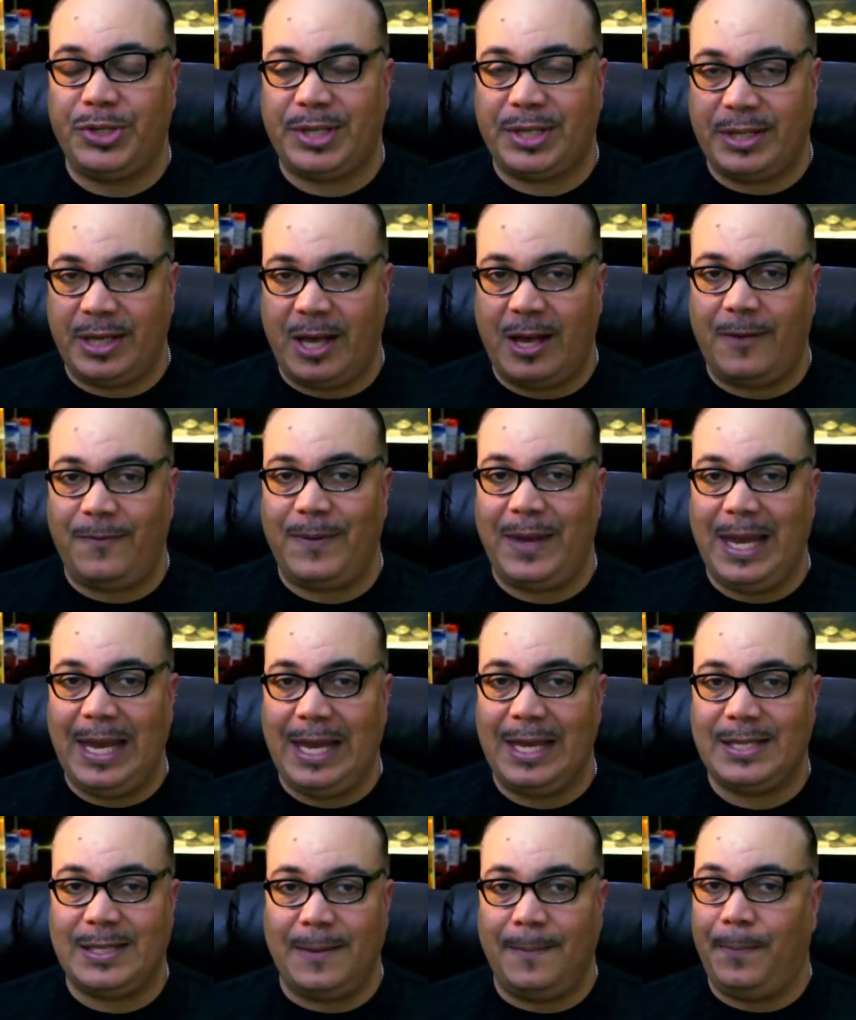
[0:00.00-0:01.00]
stuff
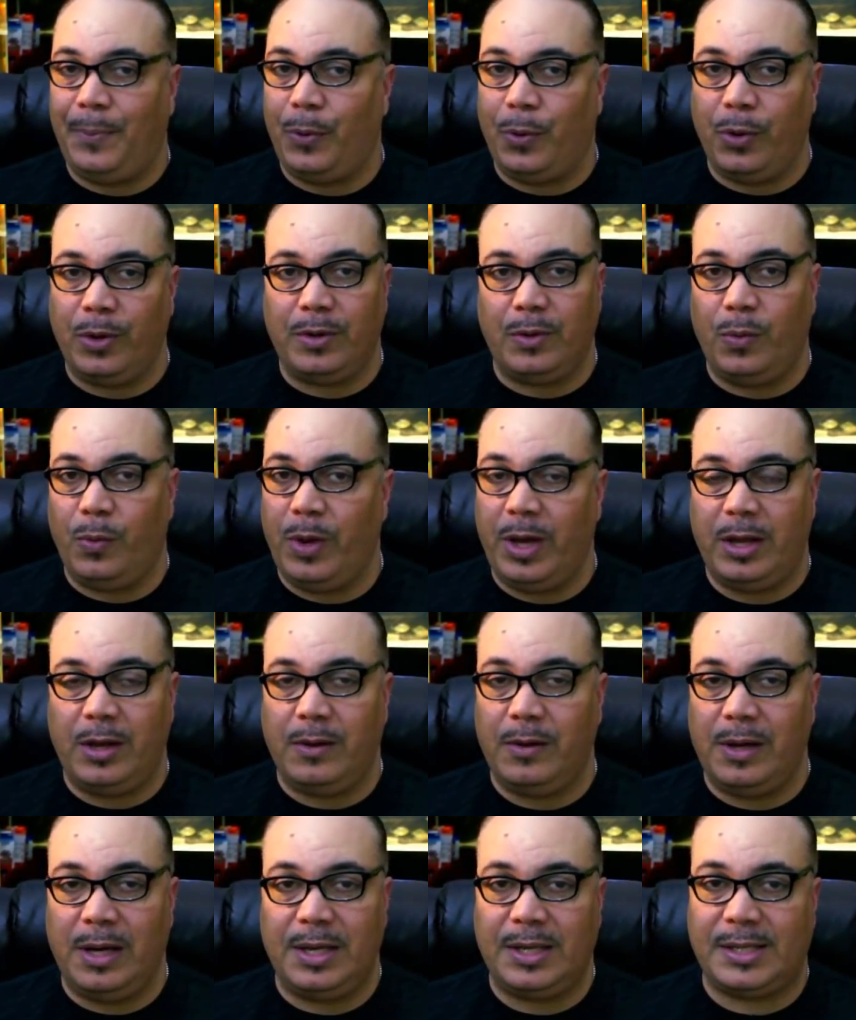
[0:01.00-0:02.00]
is important,
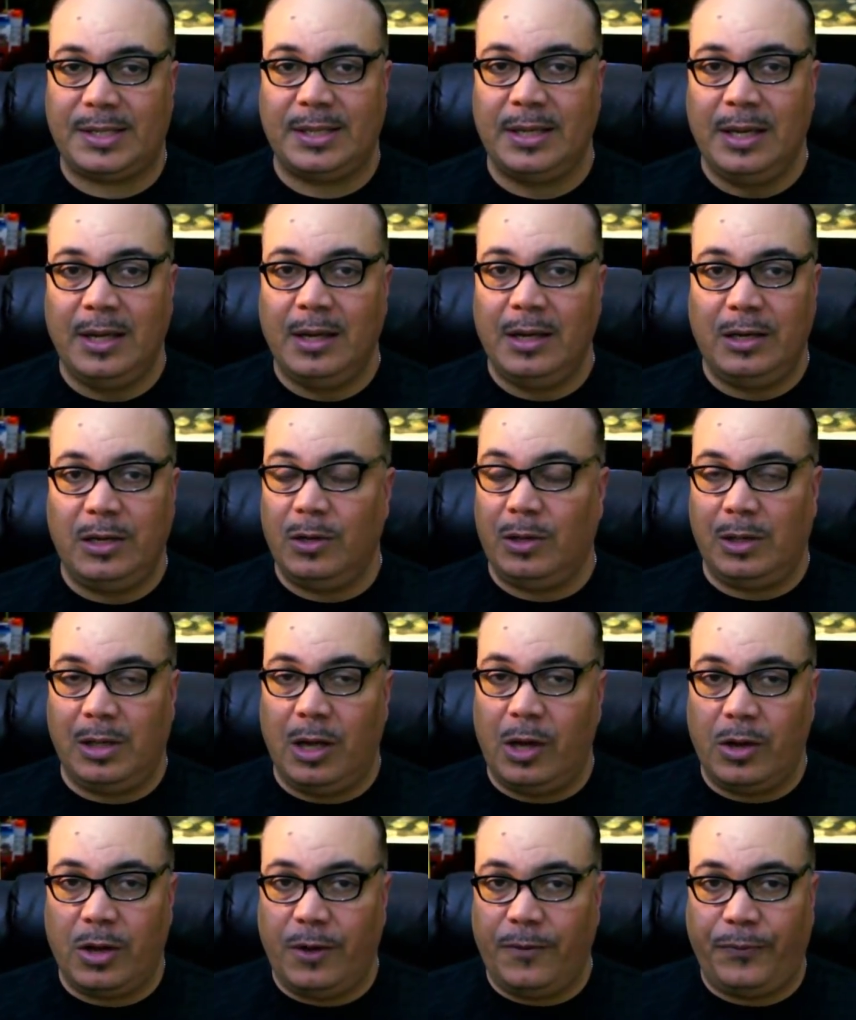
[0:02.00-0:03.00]
whether it's your
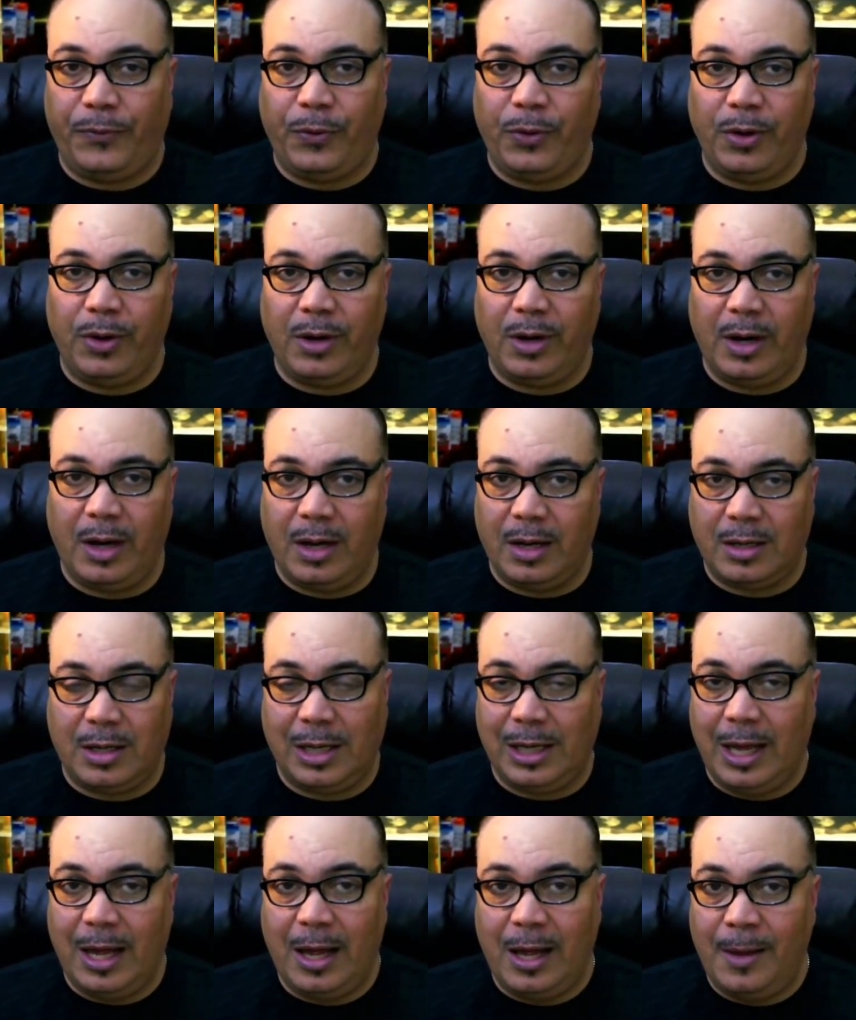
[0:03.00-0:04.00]
logo for a
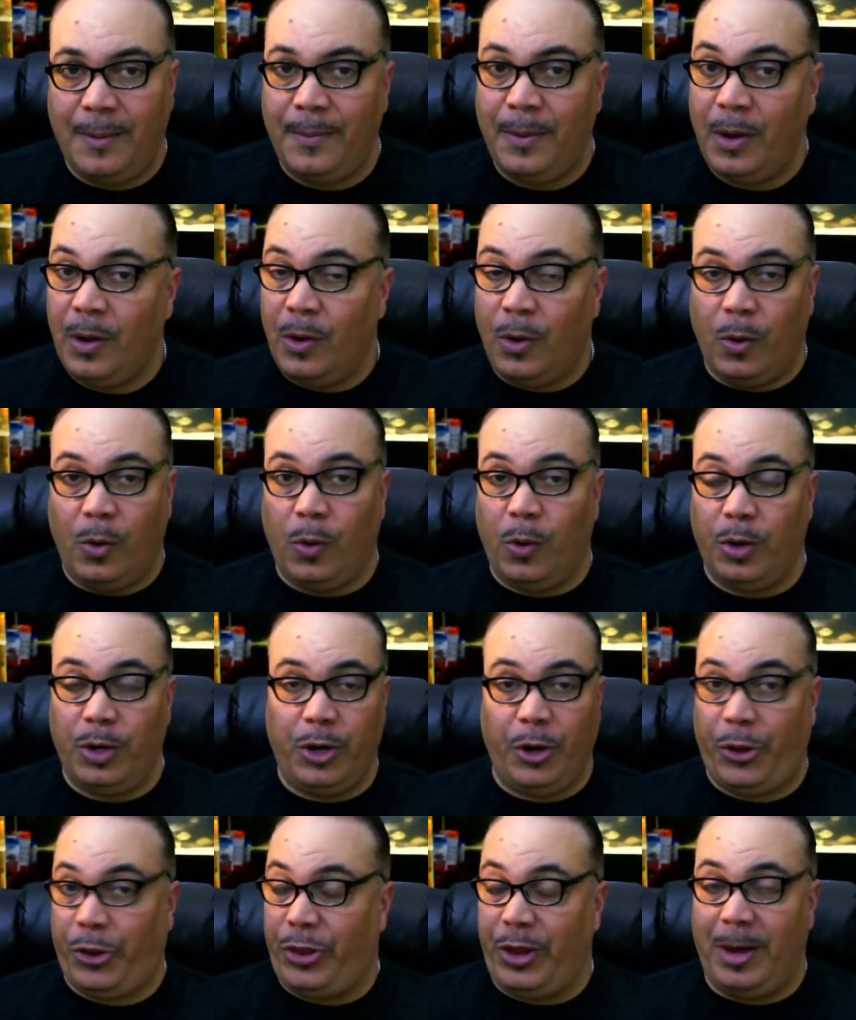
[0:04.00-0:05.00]
club or
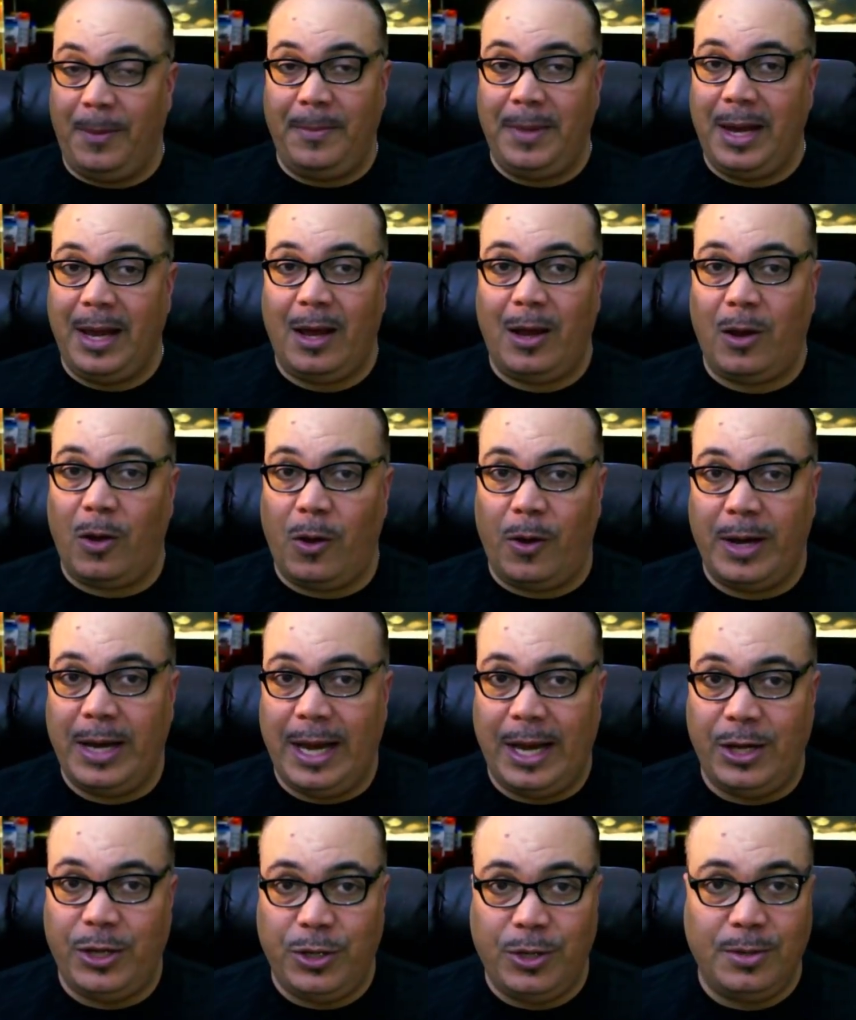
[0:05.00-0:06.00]
your thumbnail on
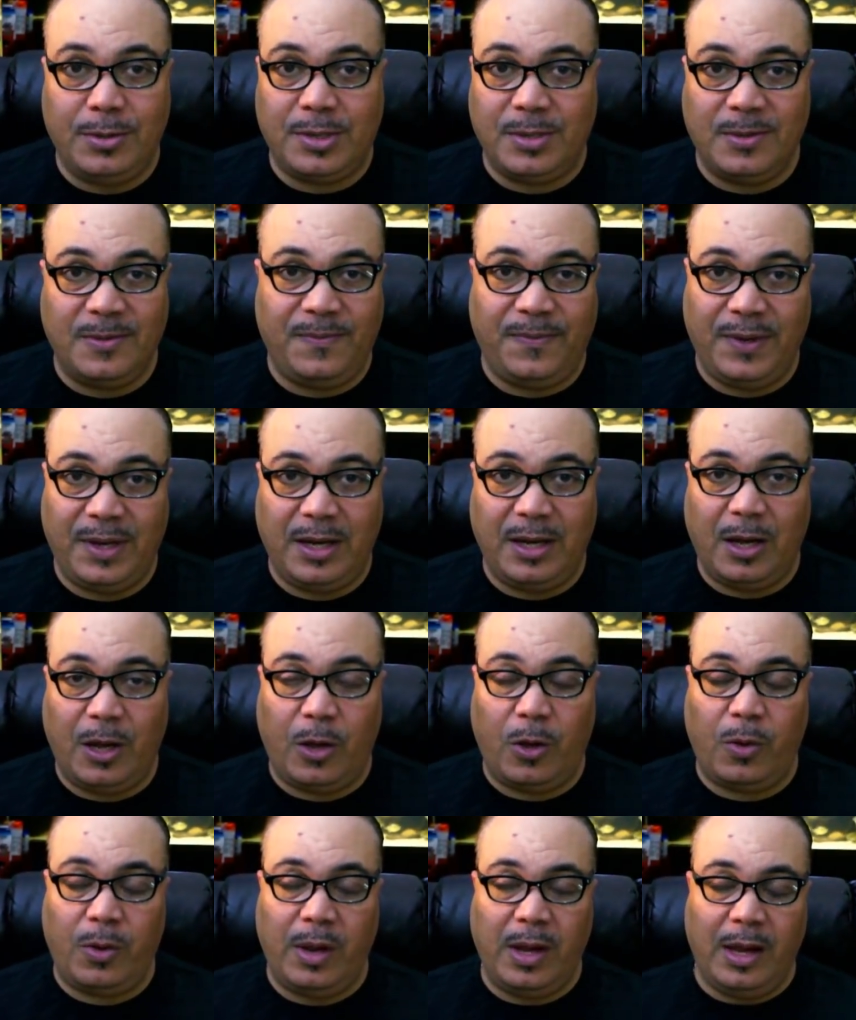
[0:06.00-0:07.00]
a YouTube
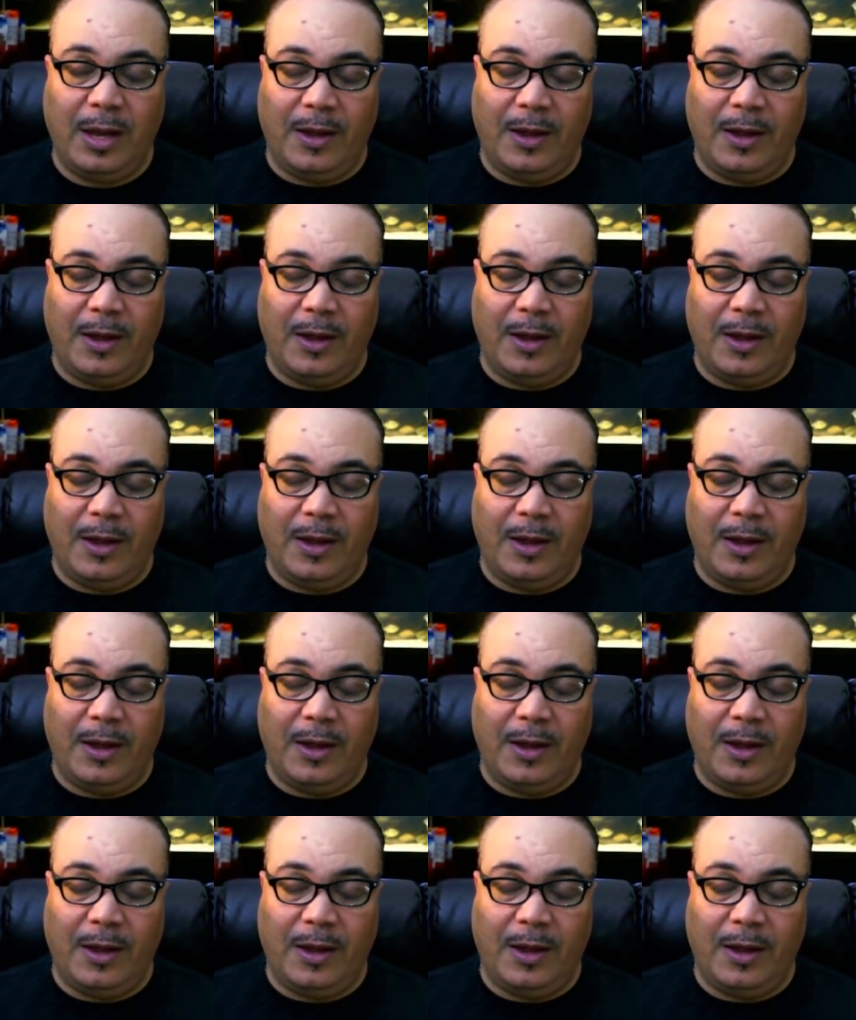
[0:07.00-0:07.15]
video,